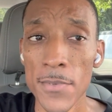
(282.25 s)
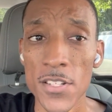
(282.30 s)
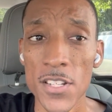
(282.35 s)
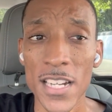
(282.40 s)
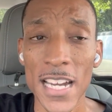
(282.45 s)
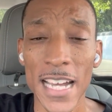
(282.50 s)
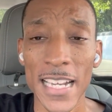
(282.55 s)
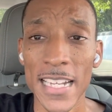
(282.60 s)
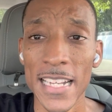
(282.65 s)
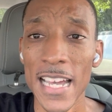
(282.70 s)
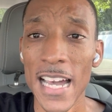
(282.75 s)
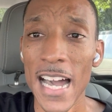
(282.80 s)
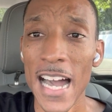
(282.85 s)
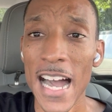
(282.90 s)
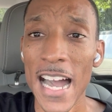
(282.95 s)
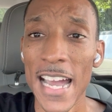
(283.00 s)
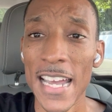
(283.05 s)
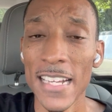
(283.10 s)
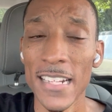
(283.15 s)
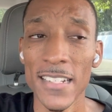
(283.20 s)
So now
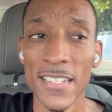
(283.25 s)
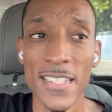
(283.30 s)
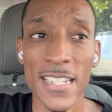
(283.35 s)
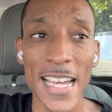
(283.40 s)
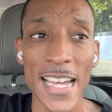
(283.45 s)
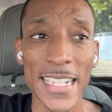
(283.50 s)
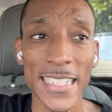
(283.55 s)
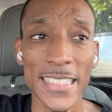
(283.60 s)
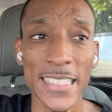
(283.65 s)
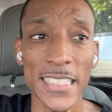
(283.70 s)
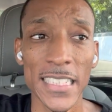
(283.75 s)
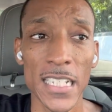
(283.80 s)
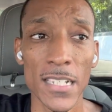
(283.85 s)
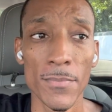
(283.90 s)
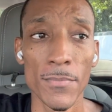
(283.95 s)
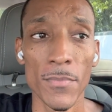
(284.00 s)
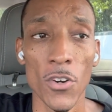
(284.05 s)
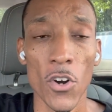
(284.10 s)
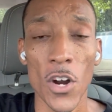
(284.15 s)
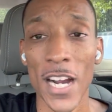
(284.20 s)
I text
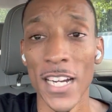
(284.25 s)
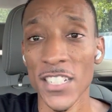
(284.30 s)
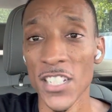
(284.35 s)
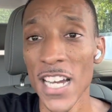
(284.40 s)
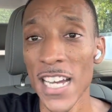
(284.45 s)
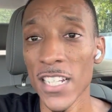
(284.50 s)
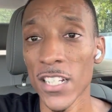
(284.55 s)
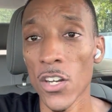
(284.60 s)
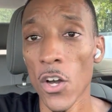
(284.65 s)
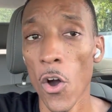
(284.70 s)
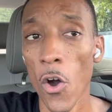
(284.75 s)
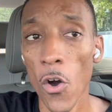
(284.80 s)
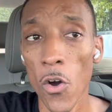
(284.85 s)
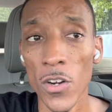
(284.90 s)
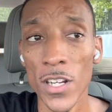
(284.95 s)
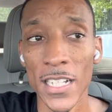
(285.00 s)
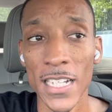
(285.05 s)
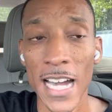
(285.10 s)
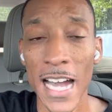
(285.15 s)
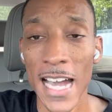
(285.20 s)
them or I tried to call
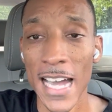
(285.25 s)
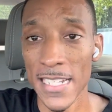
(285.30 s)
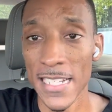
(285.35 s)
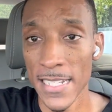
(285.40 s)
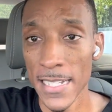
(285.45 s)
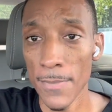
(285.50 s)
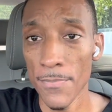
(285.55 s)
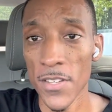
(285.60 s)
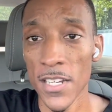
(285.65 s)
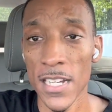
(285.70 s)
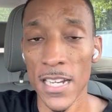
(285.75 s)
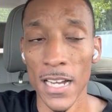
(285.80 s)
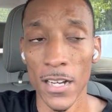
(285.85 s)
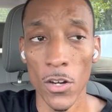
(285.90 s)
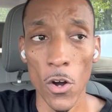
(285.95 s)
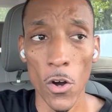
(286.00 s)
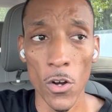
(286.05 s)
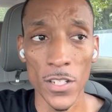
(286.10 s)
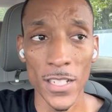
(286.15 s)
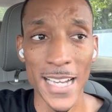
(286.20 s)
the guy, I accepted it, and I
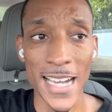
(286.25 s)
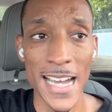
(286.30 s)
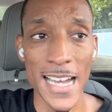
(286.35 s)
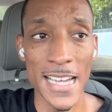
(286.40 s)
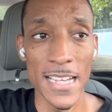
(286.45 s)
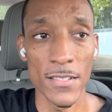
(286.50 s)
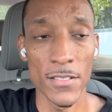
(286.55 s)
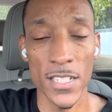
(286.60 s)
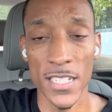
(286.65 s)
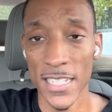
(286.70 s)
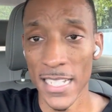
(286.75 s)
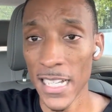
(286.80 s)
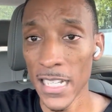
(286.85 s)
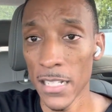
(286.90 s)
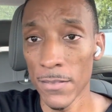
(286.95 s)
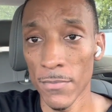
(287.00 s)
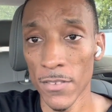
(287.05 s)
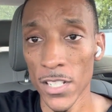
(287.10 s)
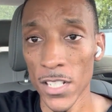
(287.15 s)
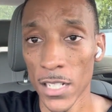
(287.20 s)
called the guy to tell
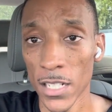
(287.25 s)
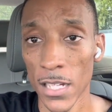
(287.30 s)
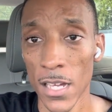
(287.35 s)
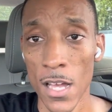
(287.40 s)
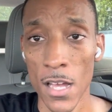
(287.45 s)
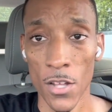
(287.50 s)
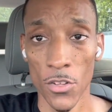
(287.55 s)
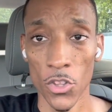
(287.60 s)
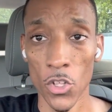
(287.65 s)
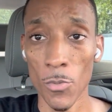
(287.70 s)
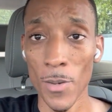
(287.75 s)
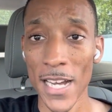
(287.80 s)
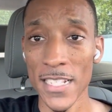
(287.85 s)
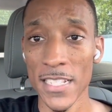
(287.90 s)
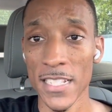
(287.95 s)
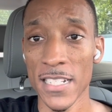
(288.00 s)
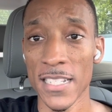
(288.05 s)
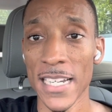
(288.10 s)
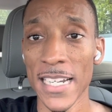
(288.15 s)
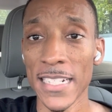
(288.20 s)
him, look, nobody's
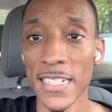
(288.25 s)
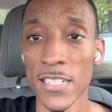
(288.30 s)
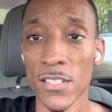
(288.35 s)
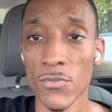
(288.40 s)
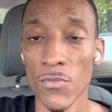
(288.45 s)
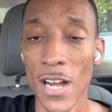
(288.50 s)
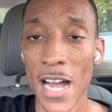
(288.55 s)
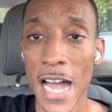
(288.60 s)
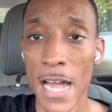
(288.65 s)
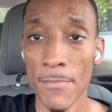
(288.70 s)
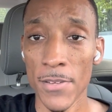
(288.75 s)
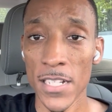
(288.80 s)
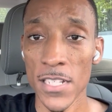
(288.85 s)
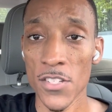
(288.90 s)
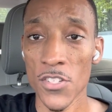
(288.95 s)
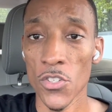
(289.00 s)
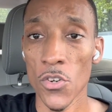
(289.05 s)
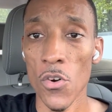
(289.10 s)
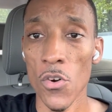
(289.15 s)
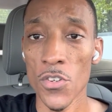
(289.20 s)
gonna take this ride because
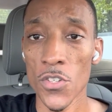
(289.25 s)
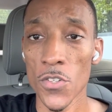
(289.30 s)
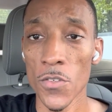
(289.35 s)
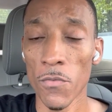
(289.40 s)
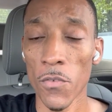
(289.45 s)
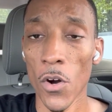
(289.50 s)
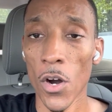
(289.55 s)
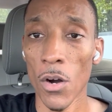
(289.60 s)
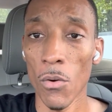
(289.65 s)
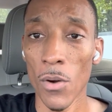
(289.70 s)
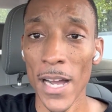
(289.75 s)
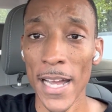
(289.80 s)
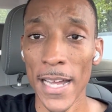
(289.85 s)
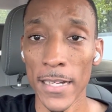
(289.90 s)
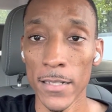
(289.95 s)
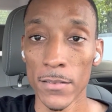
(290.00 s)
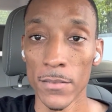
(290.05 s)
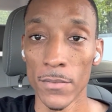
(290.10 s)
you're going too far away.